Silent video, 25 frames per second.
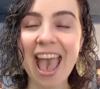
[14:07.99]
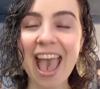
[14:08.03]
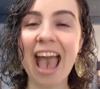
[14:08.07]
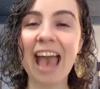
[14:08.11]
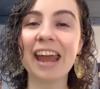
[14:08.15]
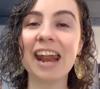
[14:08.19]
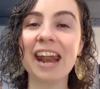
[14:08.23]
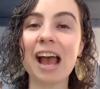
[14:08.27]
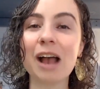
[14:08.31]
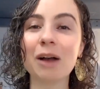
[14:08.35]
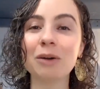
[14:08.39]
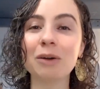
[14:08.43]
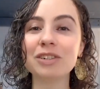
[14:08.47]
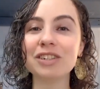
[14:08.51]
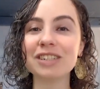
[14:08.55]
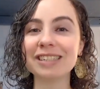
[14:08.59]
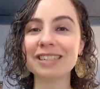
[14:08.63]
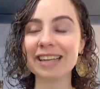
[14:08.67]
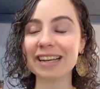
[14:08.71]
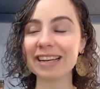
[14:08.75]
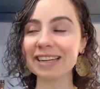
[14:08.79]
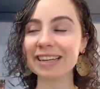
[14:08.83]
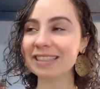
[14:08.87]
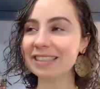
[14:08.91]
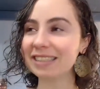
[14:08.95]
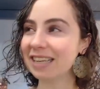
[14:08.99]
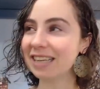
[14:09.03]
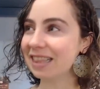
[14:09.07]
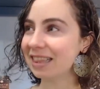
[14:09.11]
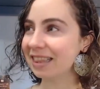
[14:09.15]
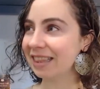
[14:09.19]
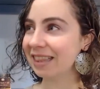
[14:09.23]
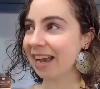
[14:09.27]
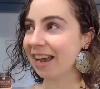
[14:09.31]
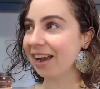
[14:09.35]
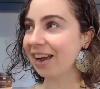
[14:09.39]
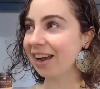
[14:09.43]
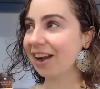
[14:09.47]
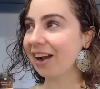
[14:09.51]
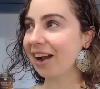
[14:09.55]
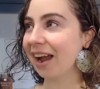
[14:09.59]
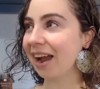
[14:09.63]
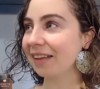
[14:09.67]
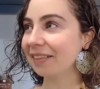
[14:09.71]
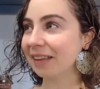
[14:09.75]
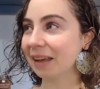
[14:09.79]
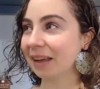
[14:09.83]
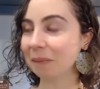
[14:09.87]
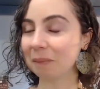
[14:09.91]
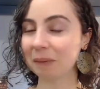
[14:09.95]
And I will just like sit there
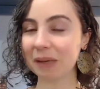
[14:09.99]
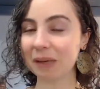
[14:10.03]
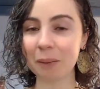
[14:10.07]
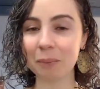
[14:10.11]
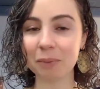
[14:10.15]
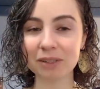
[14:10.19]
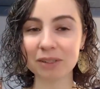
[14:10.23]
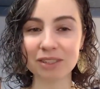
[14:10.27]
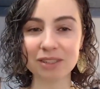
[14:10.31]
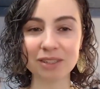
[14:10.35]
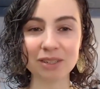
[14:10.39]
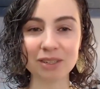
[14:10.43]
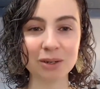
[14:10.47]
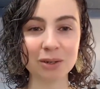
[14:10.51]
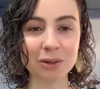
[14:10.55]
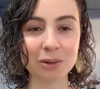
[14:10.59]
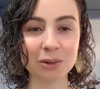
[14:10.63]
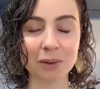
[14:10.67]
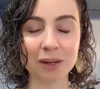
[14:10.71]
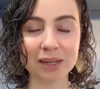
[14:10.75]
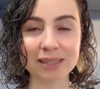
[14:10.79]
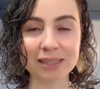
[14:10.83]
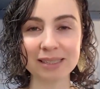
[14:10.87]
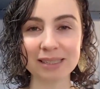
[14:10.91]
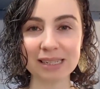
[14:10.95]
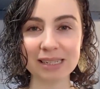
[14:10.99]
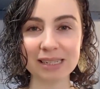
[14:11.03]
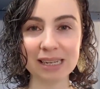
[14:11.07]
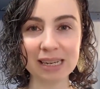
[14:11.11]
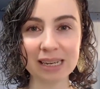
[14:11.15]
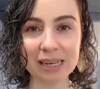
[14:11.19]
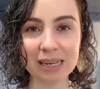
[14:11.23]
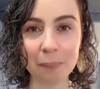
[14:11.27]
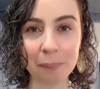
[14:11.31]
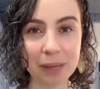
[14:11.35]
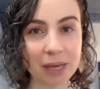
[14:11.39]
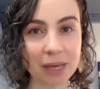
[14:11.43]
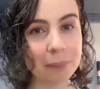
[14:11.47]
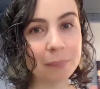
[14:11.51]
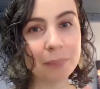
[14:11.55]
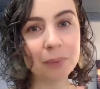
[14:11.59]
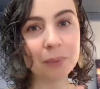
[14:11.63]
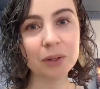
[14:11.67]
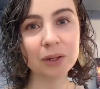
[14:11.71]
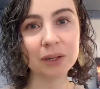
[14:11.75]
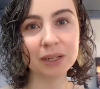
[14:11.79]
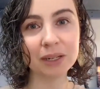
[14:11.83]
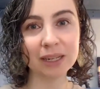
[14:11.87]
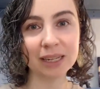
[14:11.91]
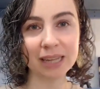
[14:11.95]
and like be able to see
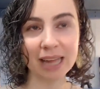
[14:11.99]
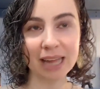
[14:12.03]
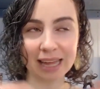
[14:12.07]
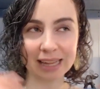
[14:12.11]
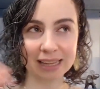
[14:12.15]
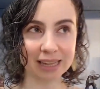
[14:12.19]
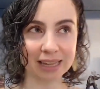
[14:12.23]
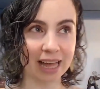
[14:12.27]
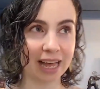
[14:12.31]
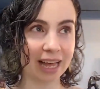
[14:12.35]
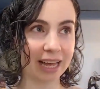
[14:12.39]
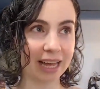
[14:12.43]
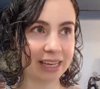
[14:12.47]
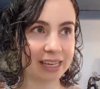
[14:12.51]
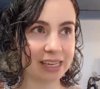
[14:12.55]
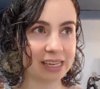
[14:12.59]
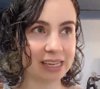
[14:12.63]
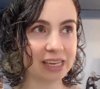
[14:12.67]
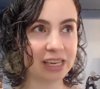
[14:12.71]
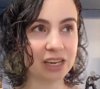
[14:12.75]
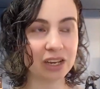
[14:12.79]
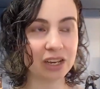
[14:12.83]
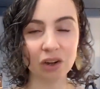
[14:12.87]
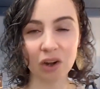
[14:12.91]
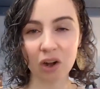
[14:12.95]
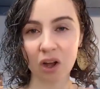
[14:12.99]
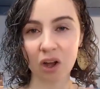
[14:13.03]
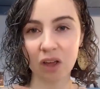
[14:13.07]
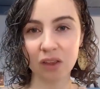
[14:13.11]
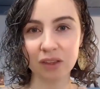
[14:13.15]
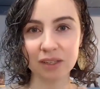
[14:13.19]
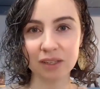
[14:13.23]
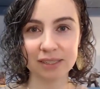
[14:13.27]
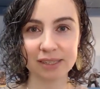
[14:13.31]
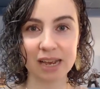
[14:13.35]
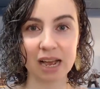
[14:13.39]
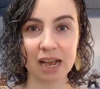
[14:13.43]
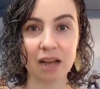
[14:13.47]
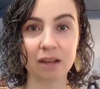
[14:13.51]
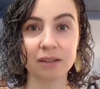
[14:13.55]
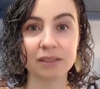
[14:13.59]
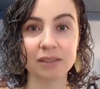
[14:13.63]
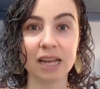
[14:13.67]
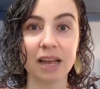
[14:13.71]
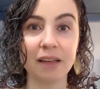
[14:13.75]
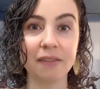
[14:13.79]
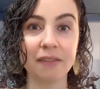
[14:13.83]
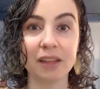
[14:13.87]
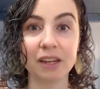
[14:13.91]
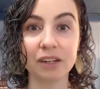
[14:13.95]
people and like hear all the
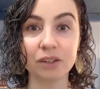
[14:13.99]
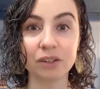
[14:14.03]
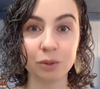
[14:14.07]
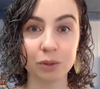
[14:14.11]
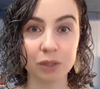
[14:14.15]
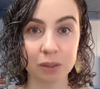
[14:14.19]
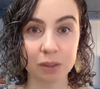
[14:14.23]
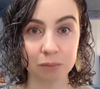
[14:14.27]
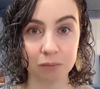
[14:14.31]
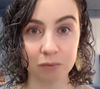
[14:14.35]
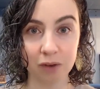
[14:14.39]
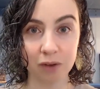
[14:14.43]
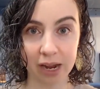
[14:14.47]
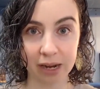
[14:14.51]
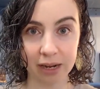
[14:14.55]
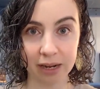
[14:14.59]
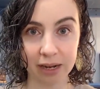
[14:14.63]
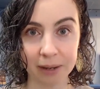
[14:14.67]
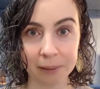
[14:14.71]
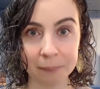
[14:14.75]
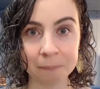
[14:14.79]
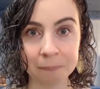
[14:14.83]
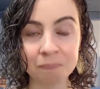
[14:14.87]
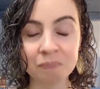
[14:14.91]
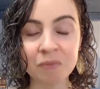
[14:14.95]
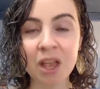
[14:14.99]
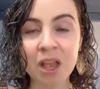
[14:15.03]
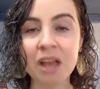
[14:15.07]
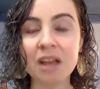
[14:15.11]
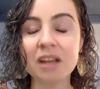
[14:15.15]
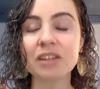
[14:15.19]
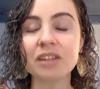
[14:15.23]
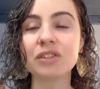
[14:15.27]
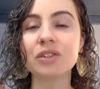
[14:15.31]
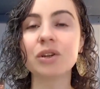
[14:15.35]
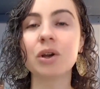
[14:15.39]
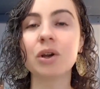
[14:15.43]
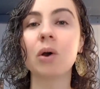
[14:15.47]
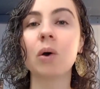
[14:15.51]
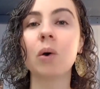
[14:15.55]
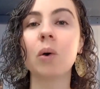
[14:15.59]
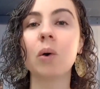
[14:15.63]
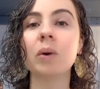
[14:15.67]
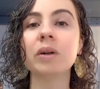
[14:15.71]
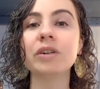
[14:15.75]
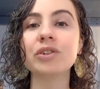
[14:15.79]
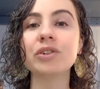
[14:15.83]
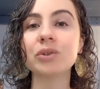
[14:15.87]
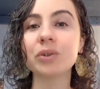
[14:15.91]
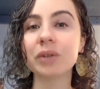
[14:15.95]
sounds and then do some writing.
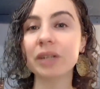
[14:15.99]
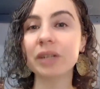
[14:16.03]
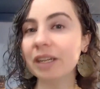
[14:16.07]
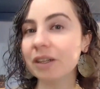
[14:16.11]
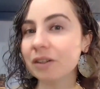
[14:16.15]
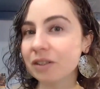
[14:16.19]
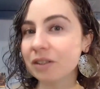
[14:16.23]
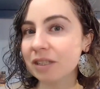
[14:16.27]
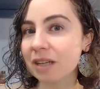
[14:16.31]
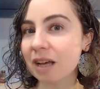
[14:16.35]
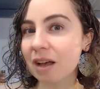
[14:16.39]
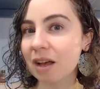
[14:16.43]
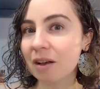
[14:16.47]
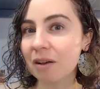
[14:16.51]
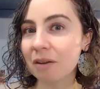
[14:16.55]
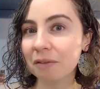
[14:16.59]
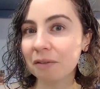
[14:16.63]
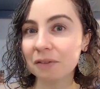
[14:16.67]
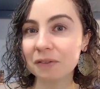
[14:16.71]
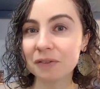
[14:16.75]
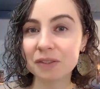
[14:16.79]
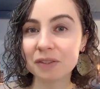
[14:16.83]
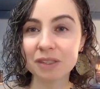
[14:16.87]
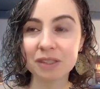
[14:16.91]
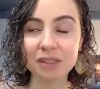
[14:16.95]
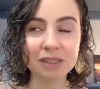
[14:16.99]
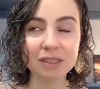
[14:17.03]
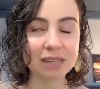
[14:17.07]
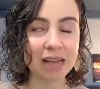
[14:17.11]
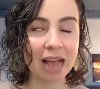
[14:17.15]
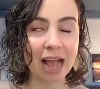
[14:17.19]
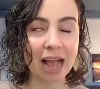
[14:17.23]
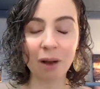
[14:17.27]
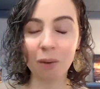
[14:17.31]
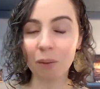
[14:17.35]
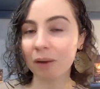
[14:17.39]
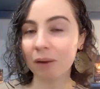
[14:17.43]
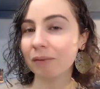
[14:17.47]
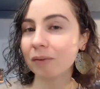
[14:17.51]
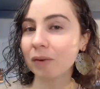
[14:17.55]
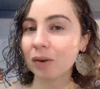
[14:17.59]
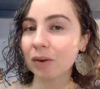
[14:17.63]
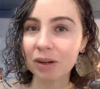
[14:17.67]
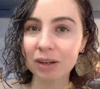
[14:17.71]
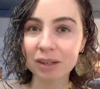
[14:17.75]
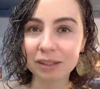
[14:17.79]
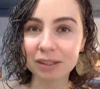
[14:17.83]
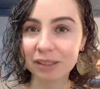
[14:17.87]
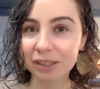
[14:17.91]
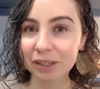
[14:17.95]
So treat yourself
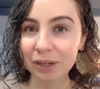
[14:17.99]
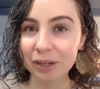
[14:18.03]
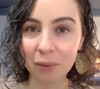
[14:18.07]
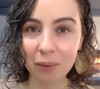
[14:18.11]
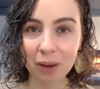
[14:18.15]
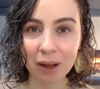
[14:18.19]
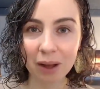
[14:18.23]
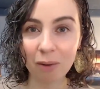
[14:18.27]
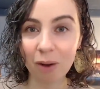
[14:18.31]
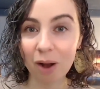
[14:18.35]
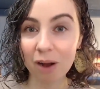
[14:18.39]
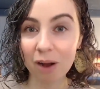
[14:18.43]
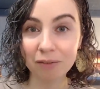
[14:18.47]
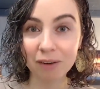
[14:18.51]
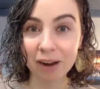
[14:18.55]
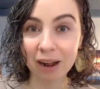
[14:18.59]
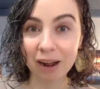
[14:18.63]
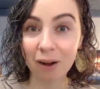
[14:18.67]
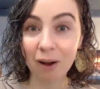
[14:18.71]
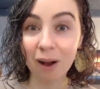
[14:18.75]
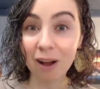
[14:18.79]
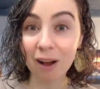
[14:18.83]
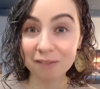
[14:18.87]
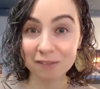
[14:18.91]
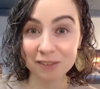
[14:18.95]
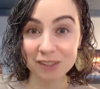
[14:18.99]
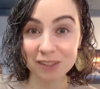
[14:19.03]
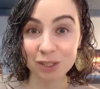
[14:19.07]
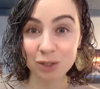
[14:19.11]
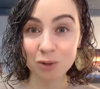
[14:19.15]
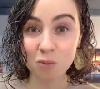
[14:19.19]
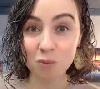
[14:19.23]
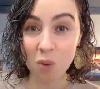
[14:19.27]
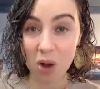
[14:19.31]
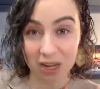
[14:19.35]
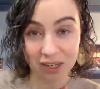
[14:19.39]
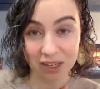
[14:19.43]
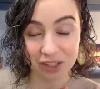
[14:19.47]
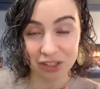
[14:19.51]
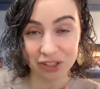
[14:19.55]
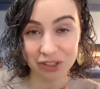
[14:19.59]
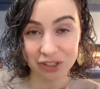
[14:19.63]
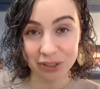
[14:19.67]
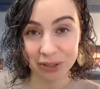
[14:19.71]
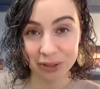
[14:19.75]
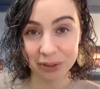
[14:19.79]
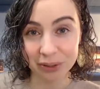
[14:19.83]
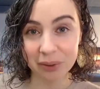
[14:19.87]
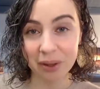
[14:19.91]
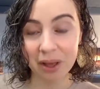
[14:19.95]
however, you know, however often you want
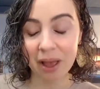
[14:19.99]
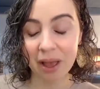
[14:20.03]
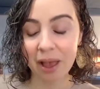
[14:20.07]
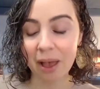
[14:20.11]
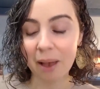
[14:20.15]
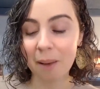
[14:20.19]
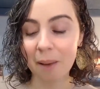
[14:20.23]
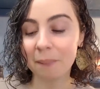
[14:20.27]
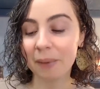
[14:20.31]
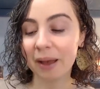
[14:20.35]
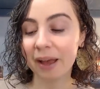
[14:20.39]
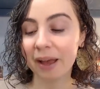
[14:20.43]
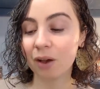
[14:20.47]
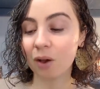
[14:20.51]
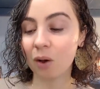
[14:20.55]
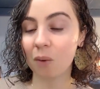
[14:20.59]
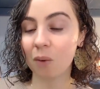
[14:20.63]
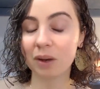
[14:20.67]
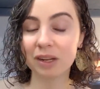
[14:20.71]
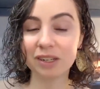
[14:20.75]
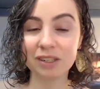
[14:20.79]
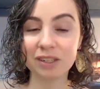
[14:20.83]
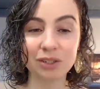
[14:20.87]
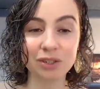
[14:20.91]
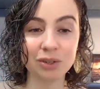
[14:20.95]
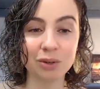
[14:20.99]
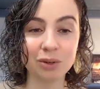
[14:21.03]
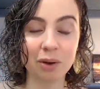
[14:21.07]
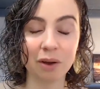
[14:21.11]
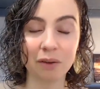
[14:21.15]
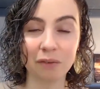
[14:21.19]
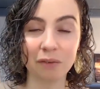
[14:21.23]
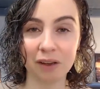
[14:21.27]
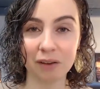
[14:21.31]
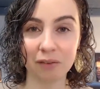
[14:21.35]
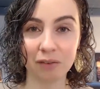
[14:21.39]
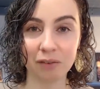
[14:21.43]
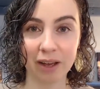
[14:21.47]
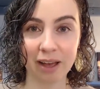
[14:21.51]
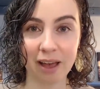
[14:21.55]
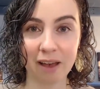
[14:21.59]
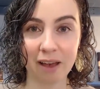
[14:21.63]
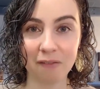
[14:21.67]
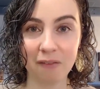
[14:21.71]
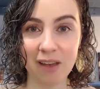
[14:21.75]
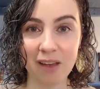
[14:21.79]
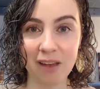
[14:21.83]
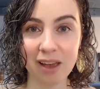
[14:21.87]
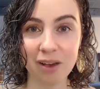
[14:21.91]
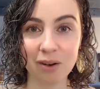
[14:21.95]
to by going to a favorite
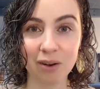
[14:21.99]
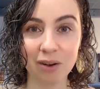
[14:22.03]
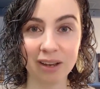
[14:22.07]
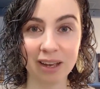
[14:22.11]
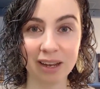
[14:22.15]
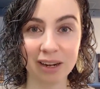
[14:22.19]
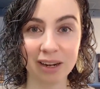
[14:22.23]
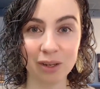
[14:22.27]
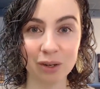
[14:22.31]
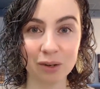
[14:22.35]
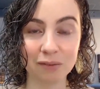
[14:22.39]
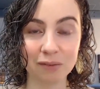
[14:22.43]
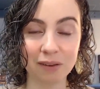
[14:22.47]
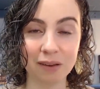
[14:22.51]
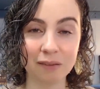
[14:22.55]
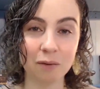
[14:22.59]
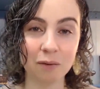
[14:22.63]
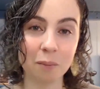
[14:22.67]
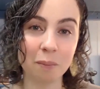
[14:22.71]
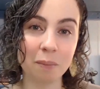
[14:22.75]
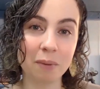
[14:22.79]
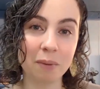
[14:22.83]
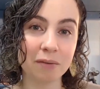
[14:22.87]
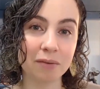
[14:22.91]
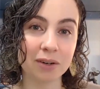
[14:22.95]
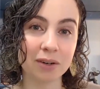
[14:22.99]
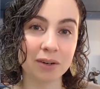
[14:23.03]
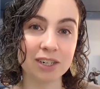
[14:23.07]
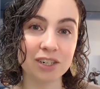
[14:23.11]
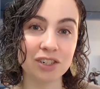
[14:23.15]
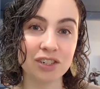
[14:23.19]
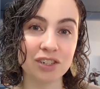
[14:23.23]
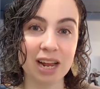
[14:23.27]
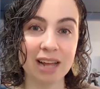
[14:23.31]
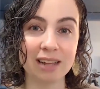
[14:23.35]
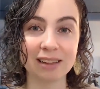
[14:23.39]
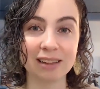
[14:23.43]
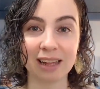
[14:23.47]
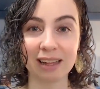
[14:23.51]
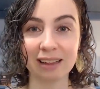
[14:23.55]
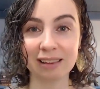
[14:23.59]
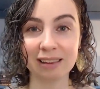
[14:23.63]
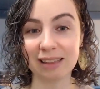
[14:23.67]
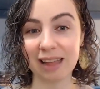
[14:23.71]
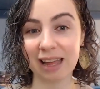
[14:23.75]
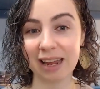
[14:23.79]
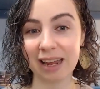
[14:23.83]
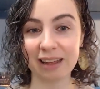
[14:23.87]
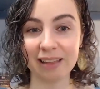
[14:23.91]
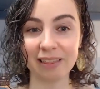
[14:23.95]
cafe or getting your favorite beverage and like
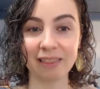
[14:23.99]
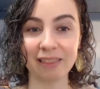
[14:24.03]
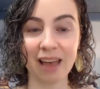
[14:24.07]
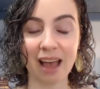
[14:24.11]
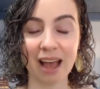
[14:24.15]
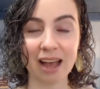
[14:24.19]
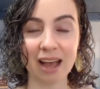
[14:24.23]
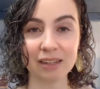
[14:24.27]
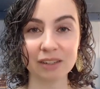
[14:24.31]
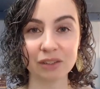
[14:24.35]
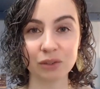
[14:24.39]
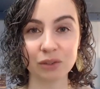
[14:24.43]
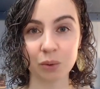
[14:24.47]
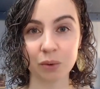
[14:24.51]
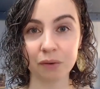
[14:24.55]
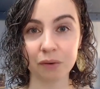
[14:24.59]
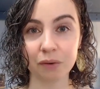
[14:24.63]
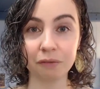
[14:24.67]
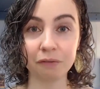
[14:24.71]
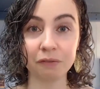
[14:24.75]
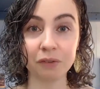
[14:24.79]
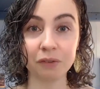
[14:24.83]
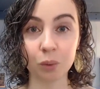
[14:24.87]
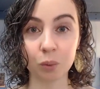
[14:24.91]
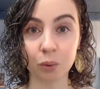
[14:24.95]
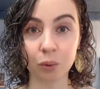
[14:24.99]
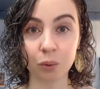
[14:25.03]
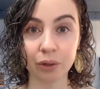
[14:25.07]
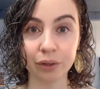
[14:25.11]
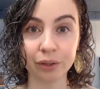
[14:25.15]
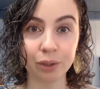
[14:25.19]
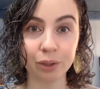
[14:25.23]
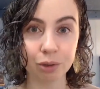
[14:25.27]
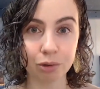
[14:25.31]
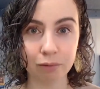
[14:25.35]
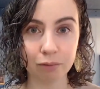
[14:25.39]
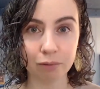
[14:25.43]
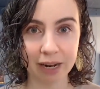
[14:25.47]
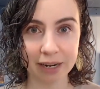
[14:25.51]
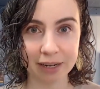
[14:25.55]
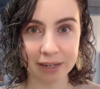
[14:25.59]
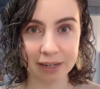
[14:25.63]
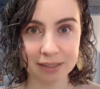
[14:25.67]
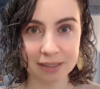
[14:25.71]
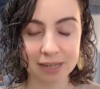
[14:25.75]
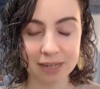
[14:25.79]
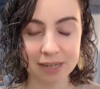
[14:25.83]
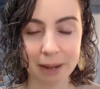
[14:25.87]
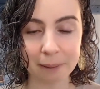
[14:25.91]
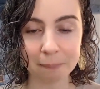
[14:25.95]
letting that sort of fuel your
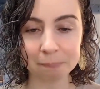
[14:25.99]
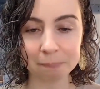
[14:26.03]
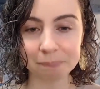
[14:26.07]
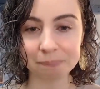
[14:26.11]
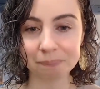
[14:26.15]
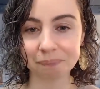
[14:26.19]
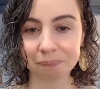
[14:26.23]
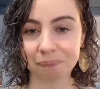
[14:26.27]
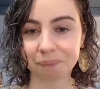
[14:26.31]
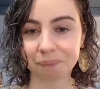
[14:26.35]
writing time.